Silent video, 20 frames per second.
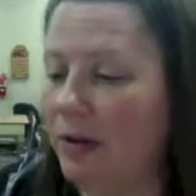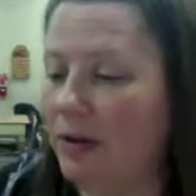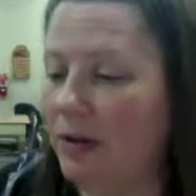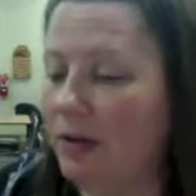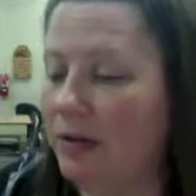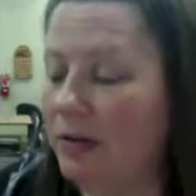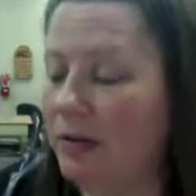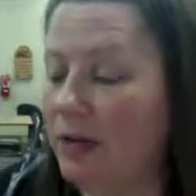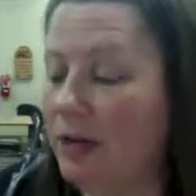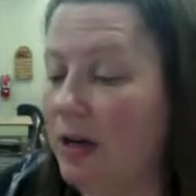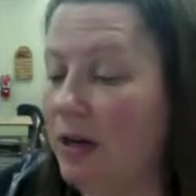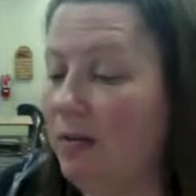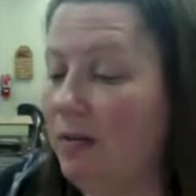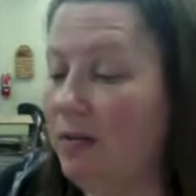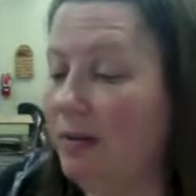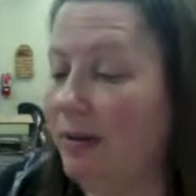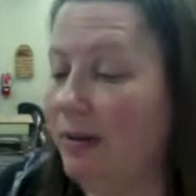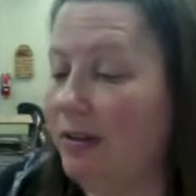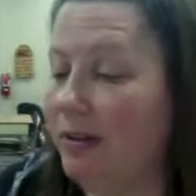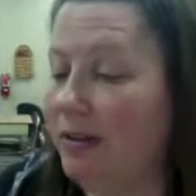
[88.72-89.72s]
Julio
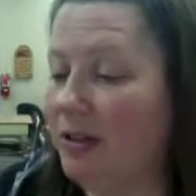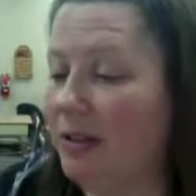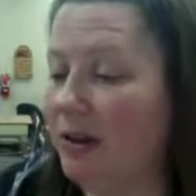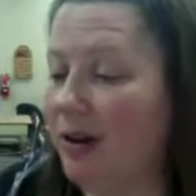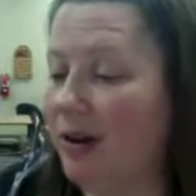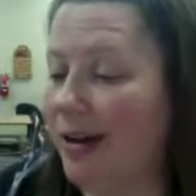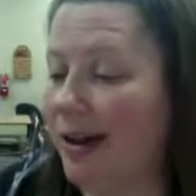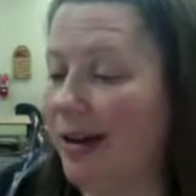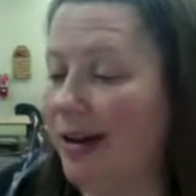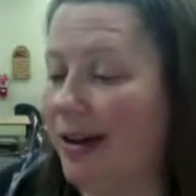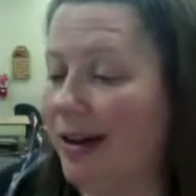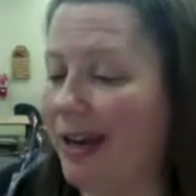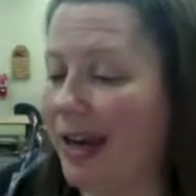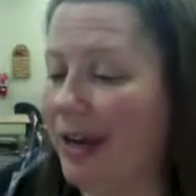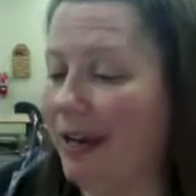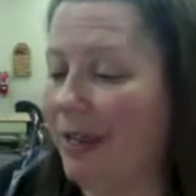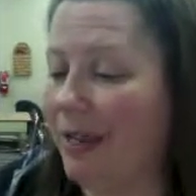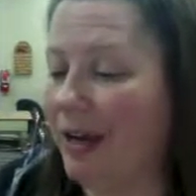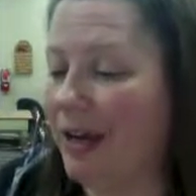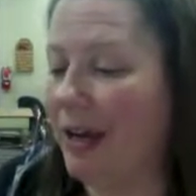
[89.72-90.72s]
was about to call out
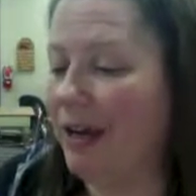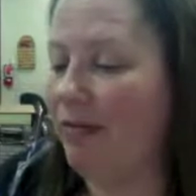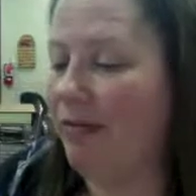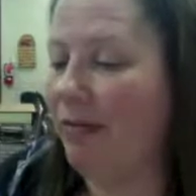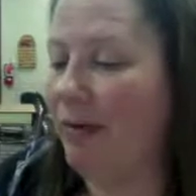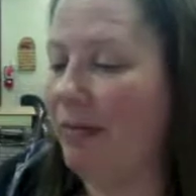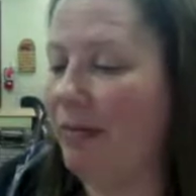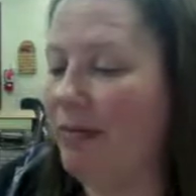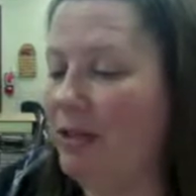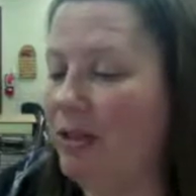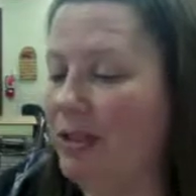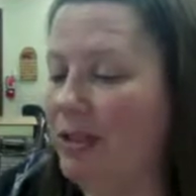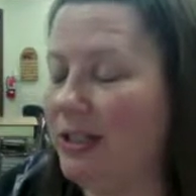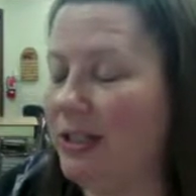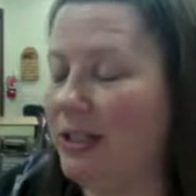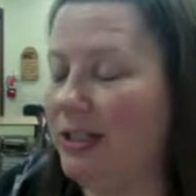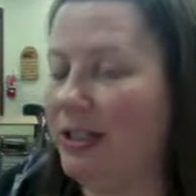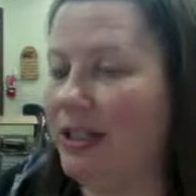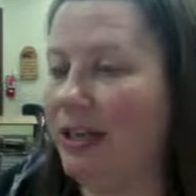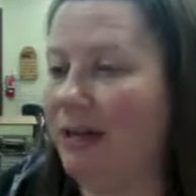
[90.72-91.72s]
again, but he remembered just
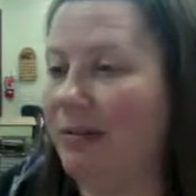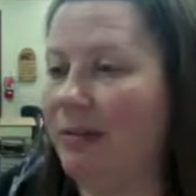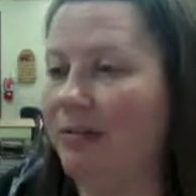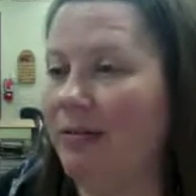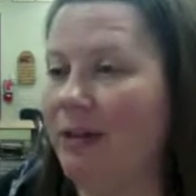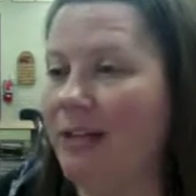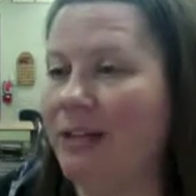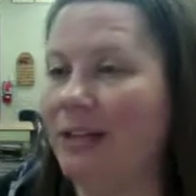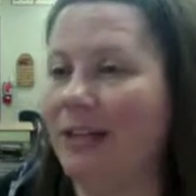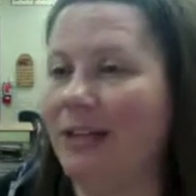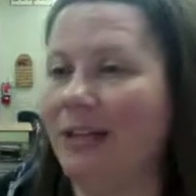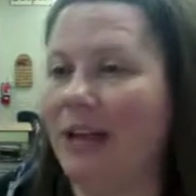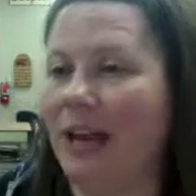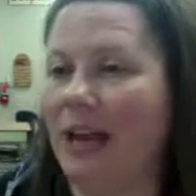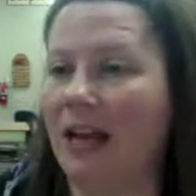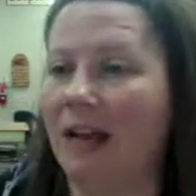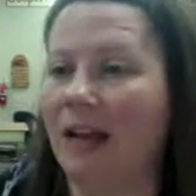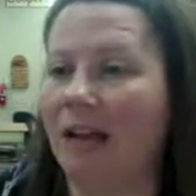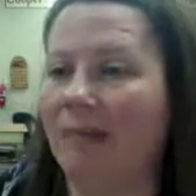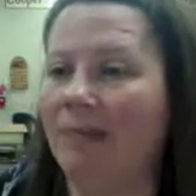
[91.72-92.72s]
in time and raised his
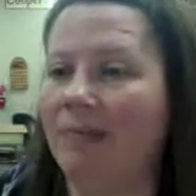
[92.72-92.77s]
hand.